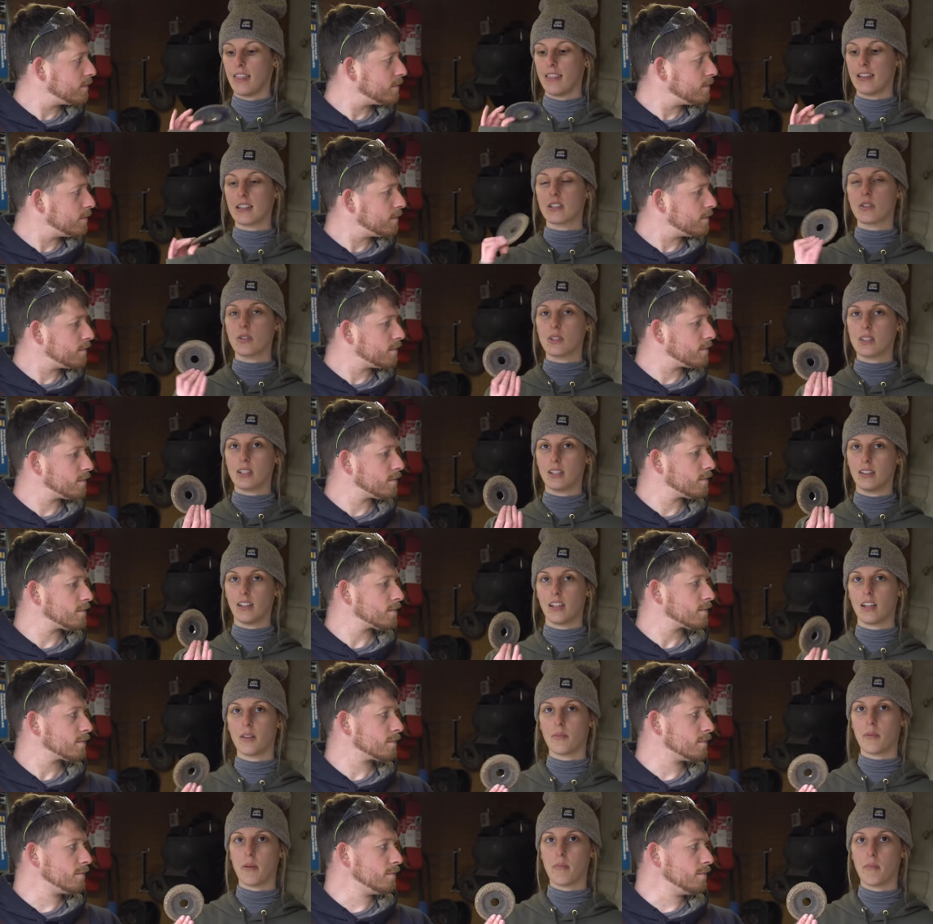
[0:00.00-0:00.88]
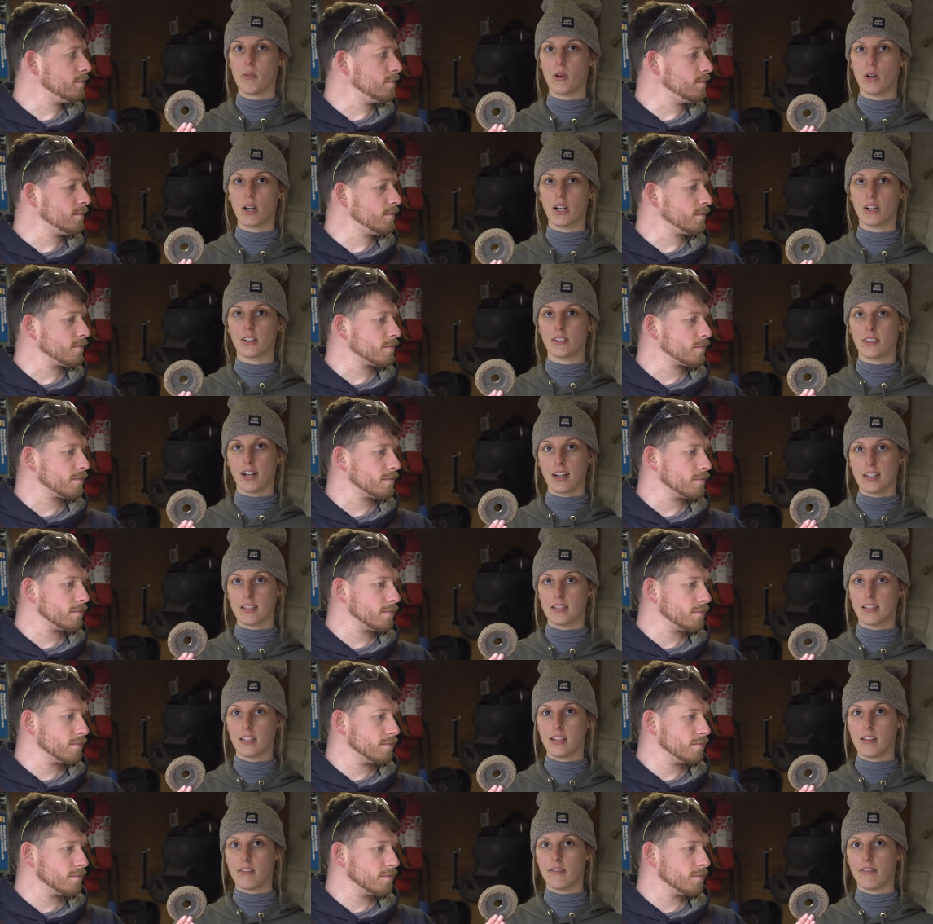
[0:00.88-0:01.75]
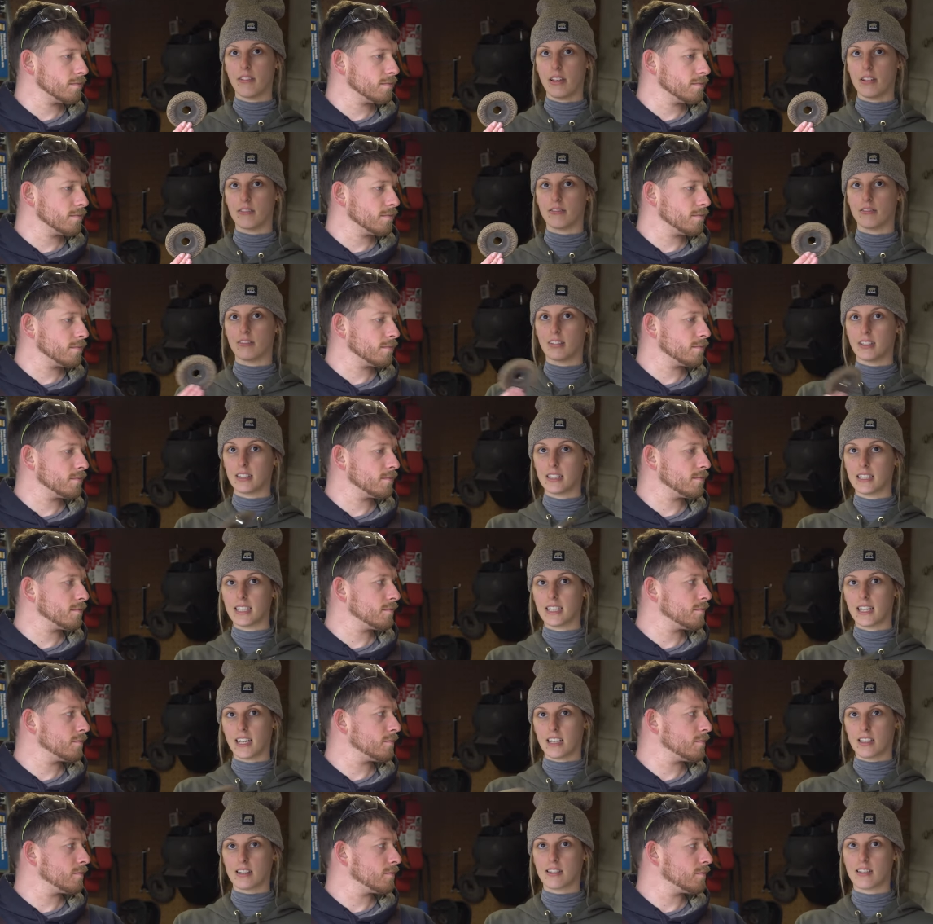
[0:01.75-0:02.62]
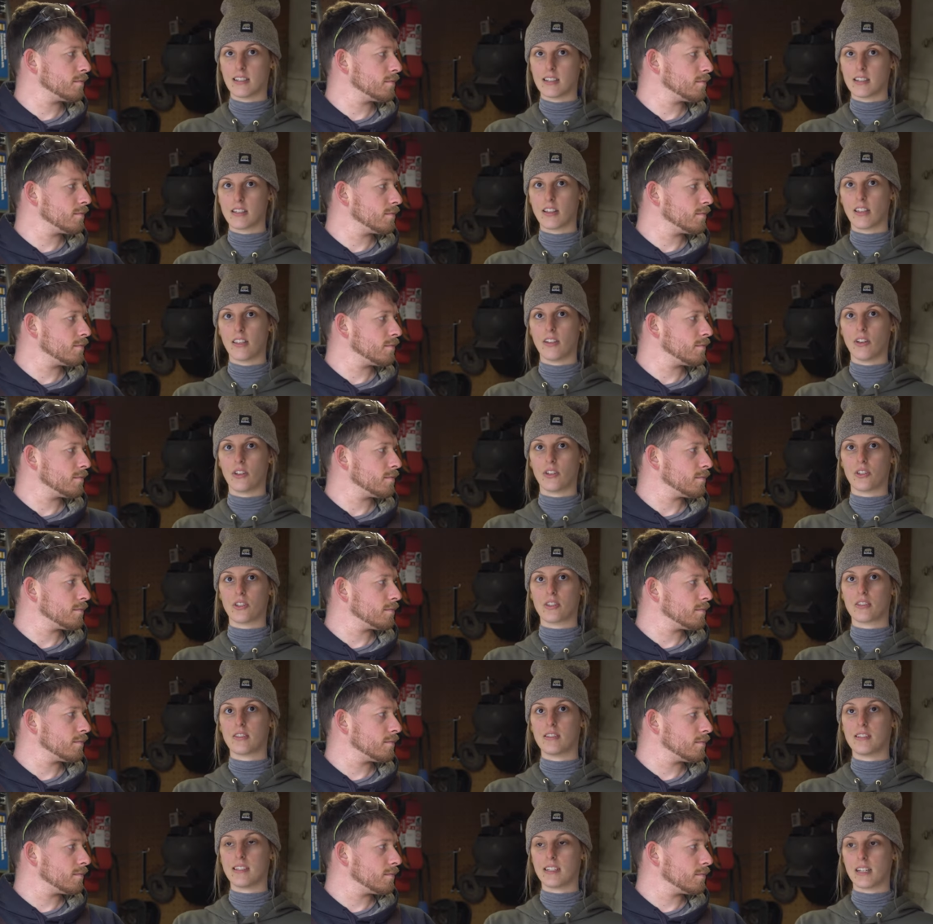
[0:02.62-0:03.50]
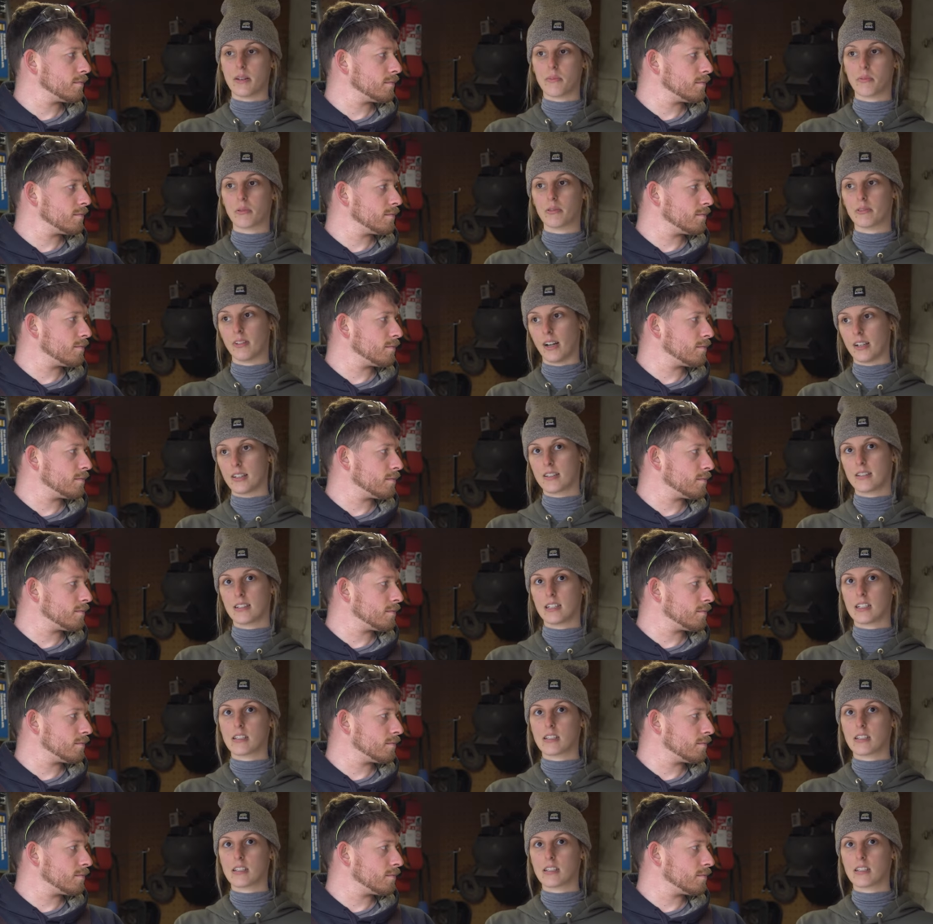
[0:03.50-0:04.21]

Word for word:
Speaker 1: This one's a little bit more aggressive. It really gets into those deep rusty